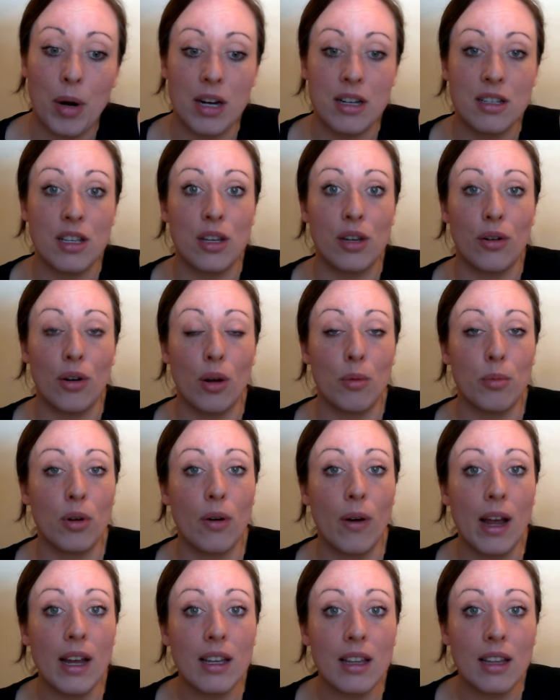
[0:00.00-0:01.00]
pricing your home
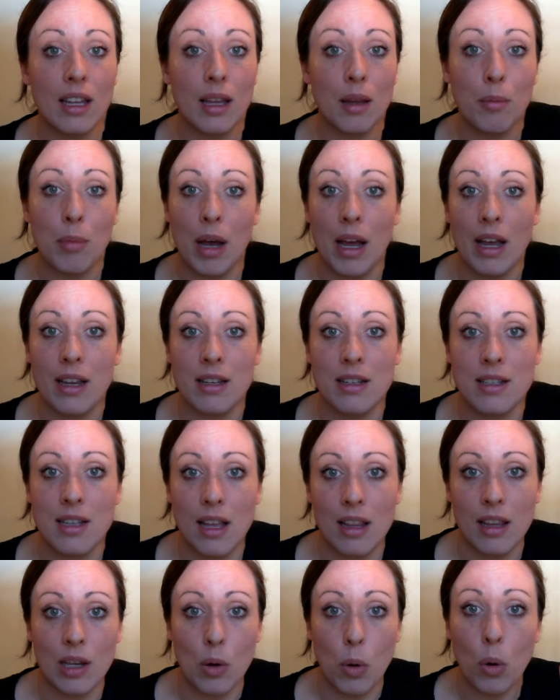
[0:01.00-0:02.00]
correctly, buying,
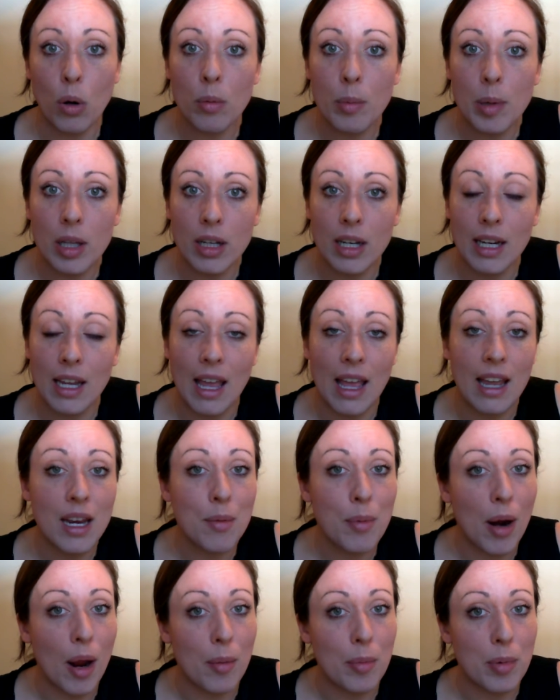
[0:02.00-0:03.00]
selling, or building any
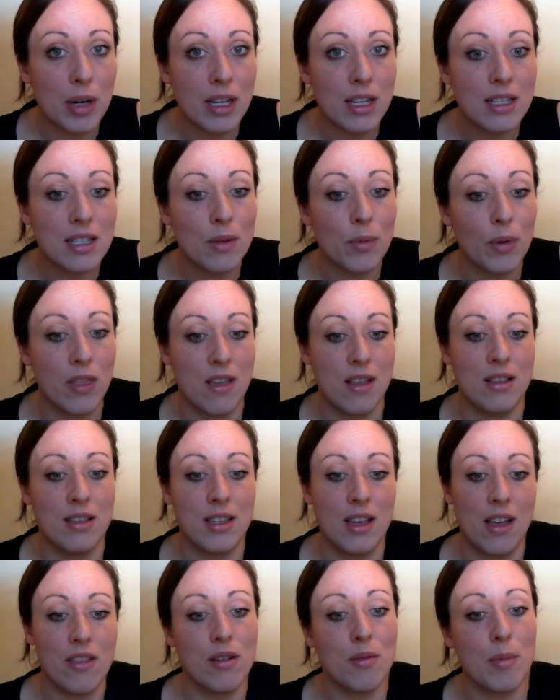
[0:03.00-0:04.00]
properties within
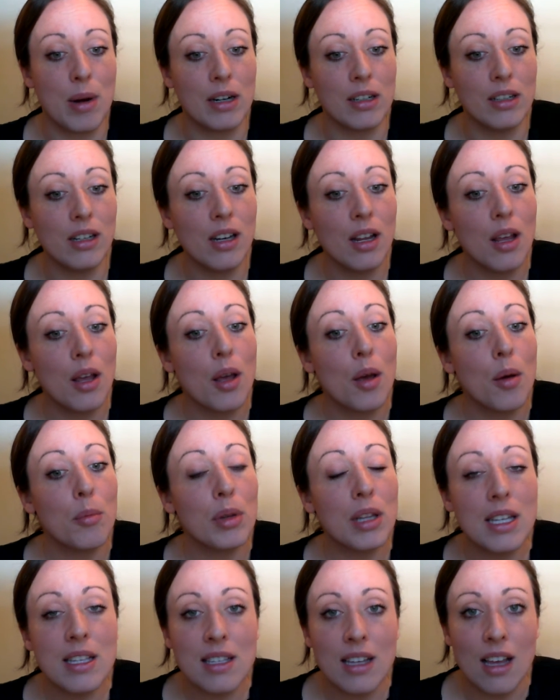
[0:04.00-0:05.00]
Southern Maryland,
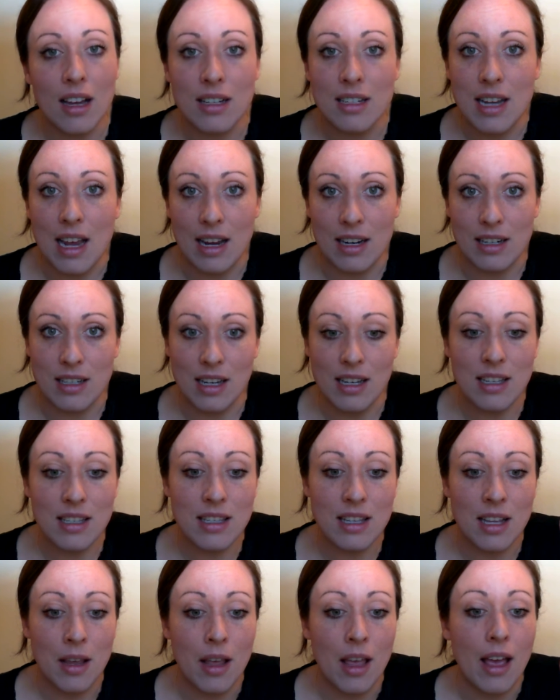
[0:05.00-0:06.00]
please contact
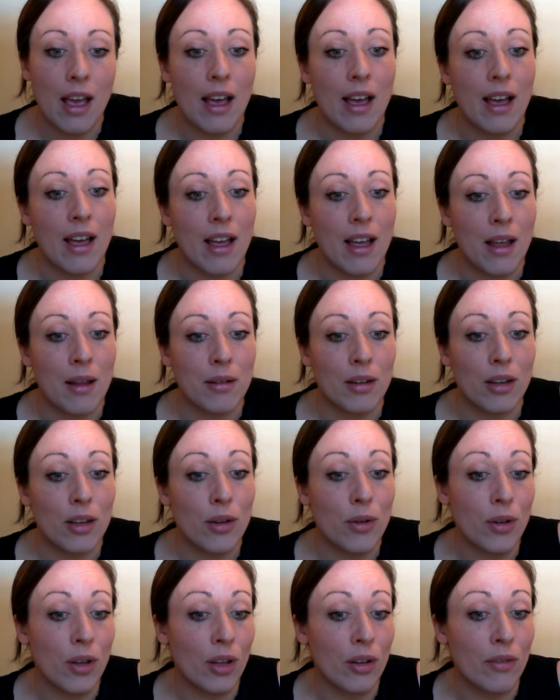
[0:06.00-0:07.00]
us, and
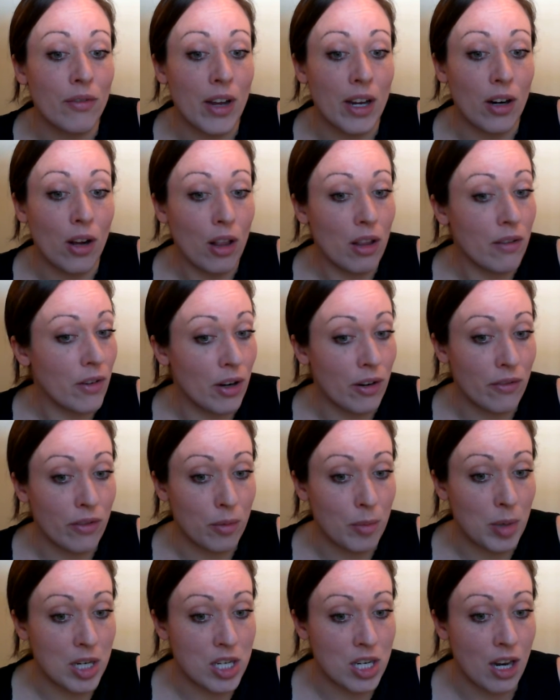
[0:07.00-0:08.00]
you can find all of our
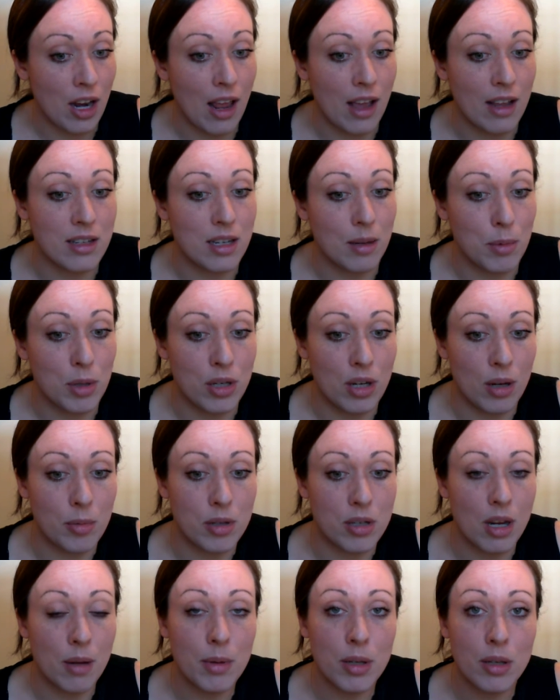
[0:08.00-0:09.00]
information at
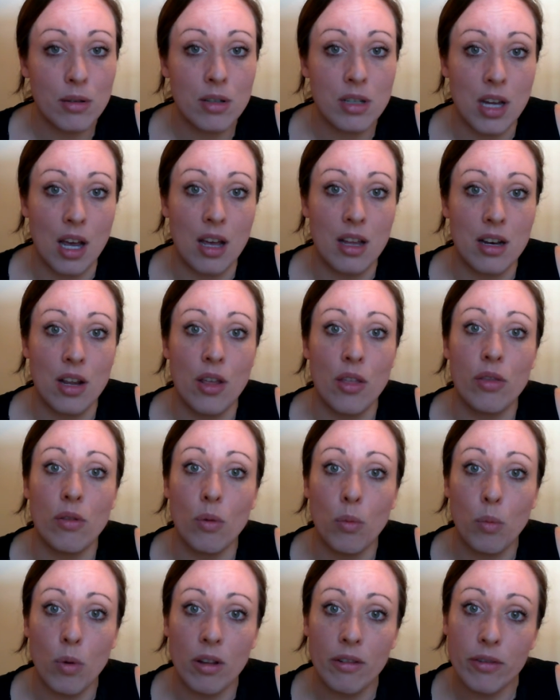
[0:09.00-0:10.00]

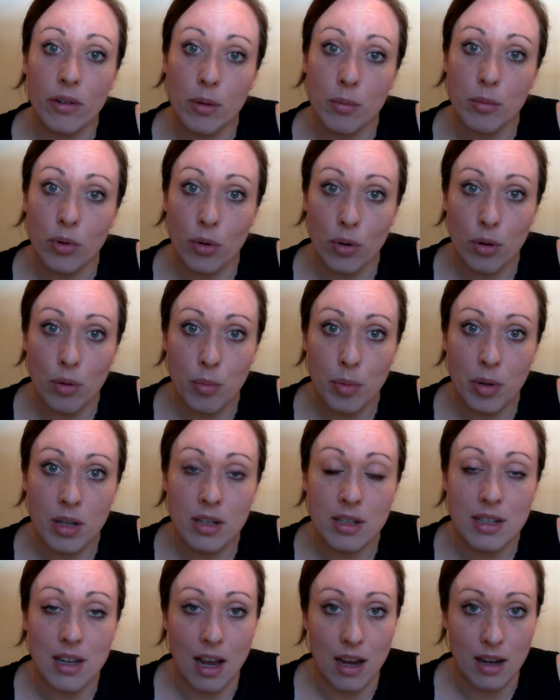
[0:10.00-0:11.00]

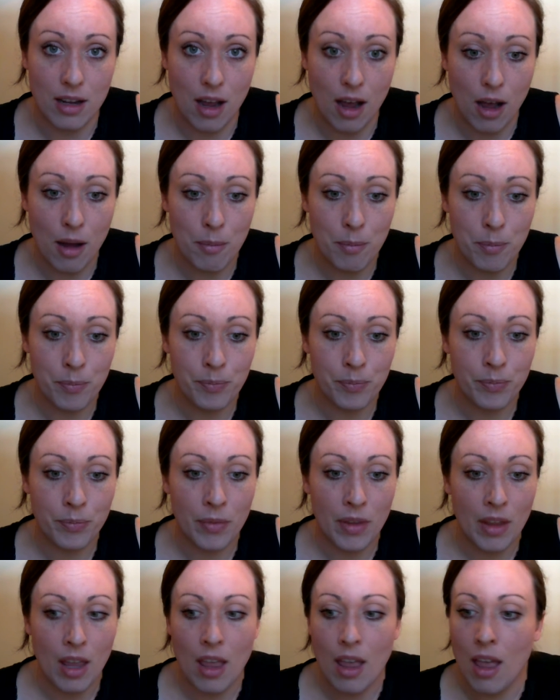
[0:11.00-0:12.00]
www.thewolfrumgroup.com,
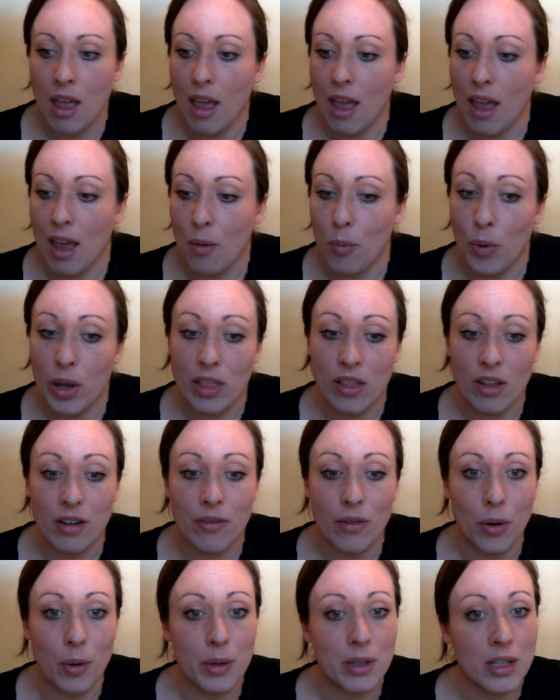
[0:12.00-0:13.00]
and we look
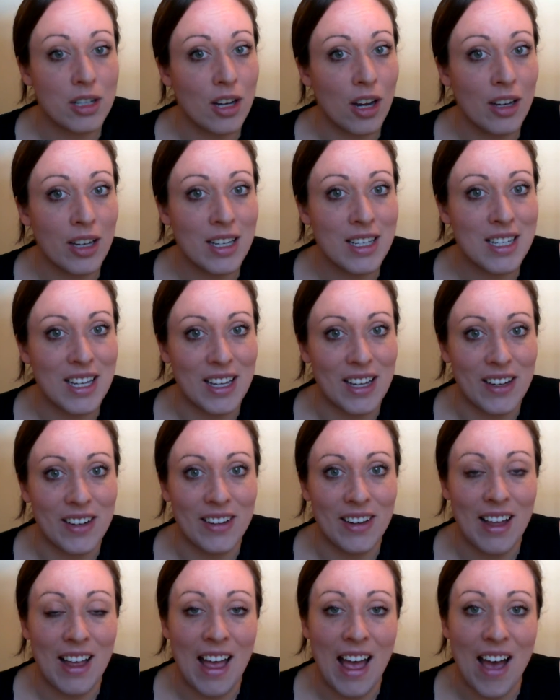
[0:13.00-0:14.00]
forward to talking to
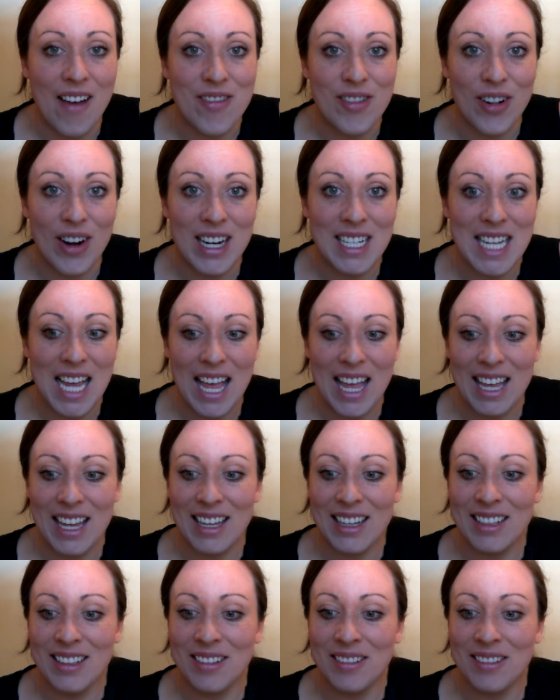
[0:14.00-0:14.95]
you. Have a great day.